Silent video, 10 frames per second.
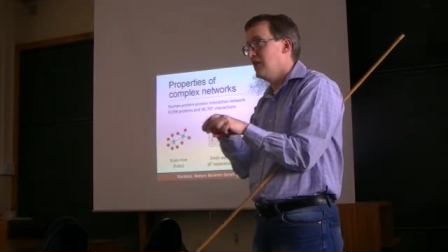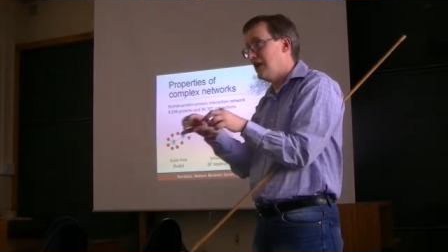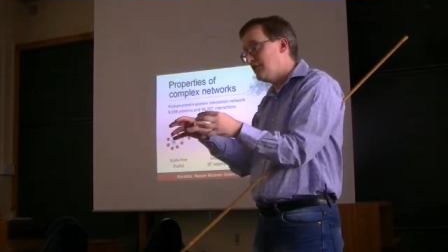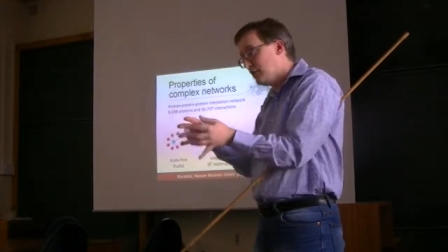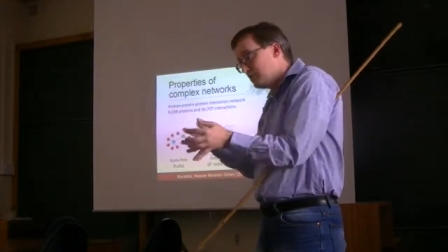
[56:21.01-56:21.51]

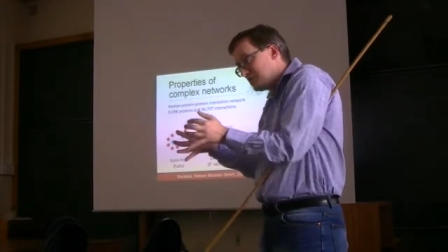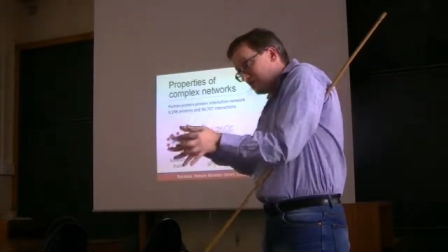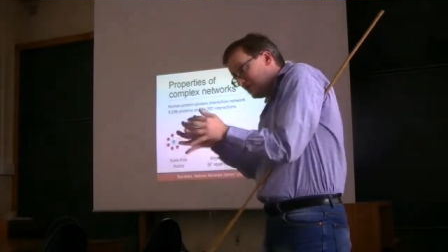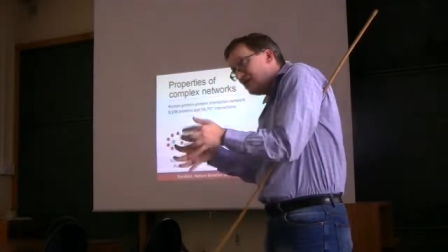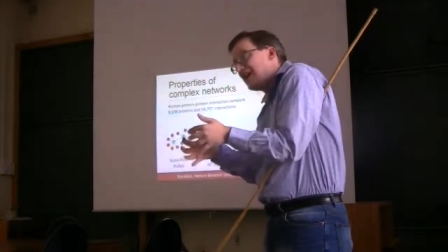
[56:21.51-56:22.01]
And
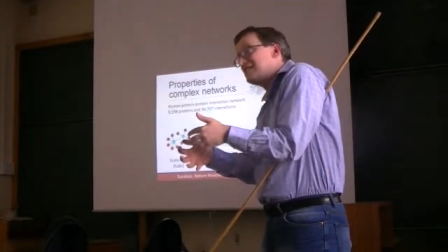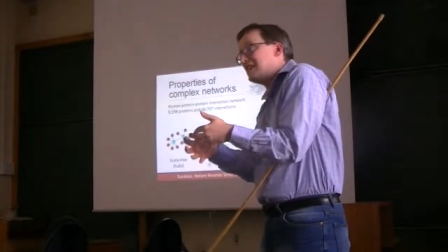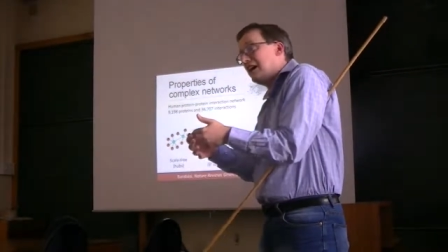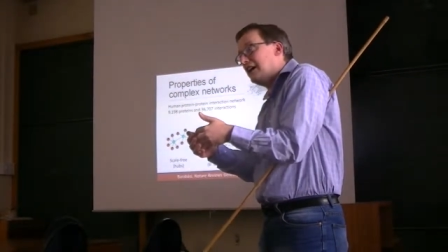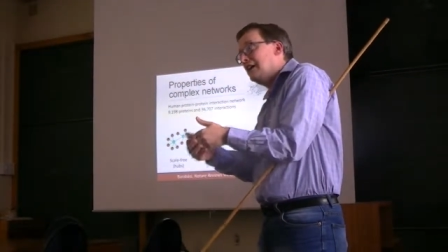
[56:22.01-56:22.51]
those
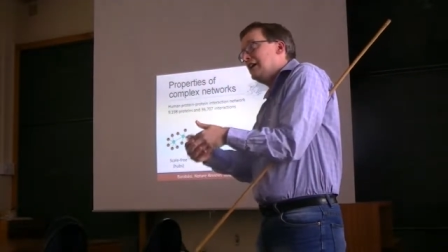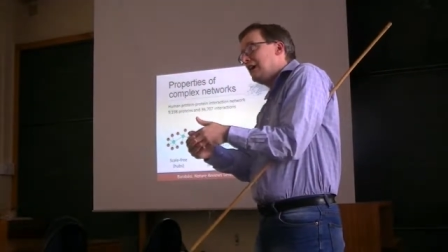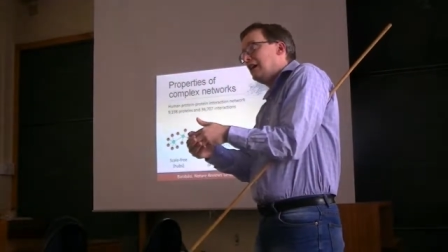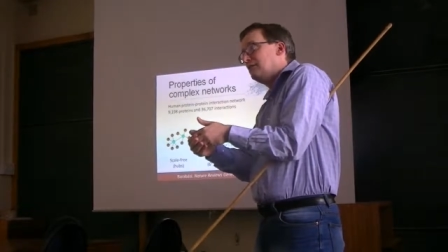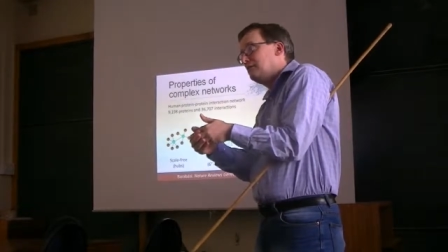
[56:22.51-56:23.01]
nexi
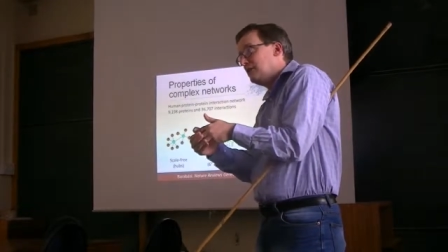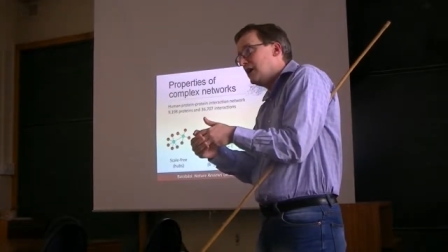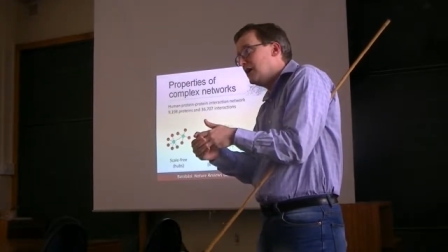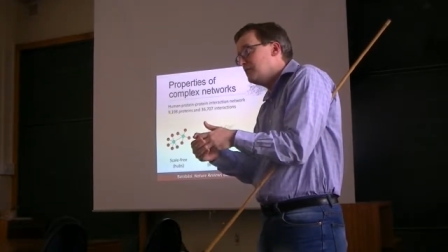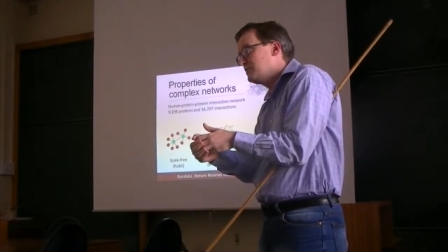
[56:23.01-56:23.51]
of
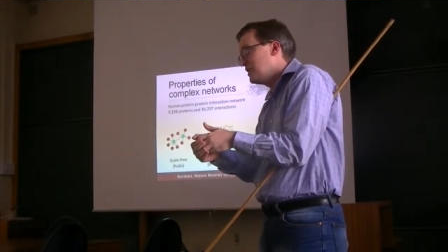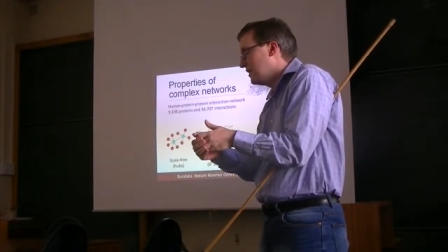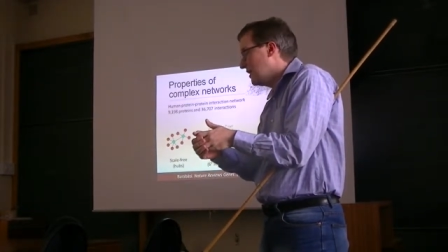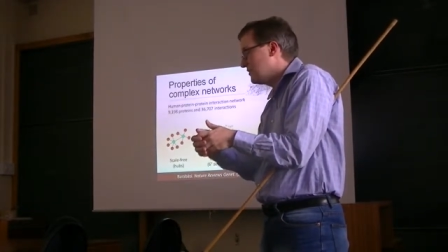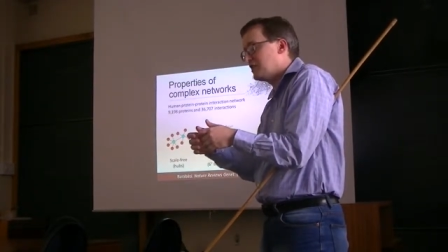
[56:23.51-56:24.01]
hubs,
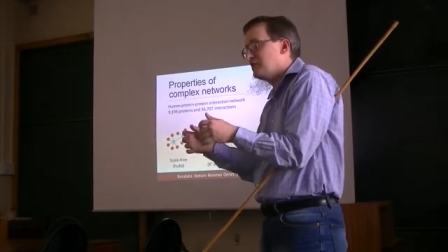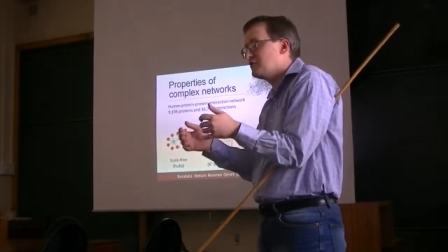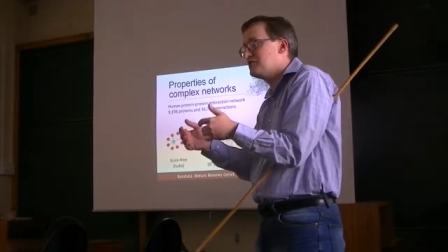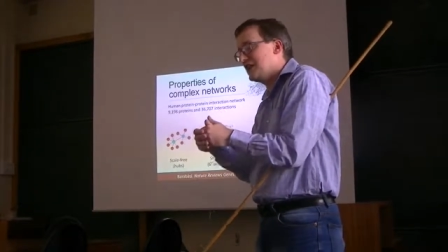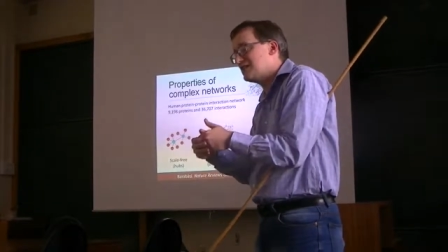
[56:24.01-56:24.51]

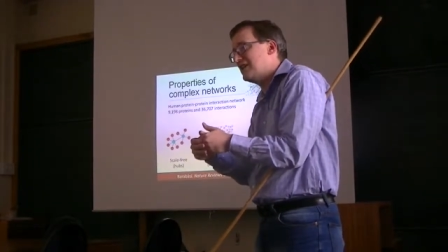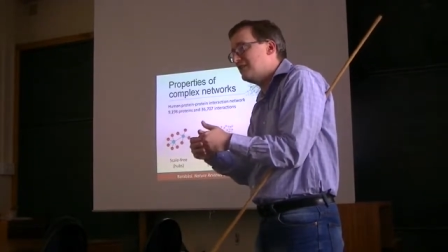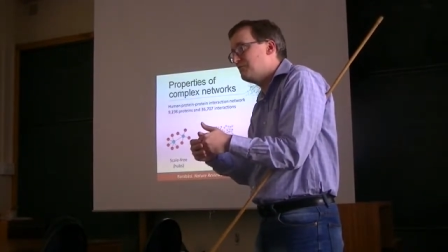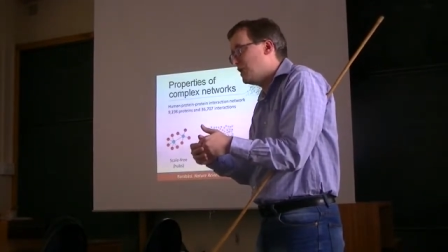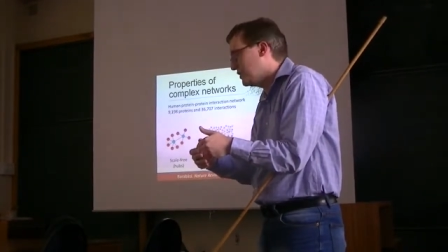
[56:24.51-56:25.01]
those
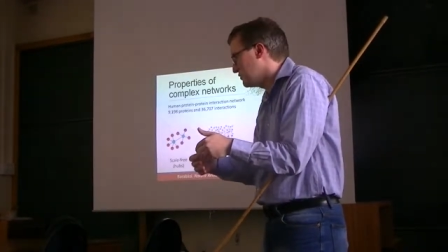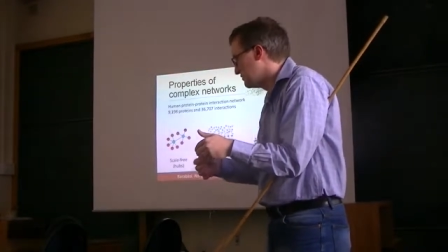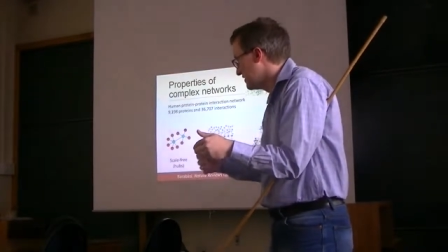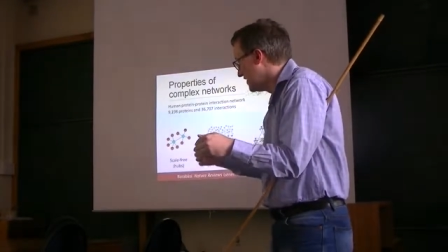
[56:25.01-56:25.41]
nexi of modules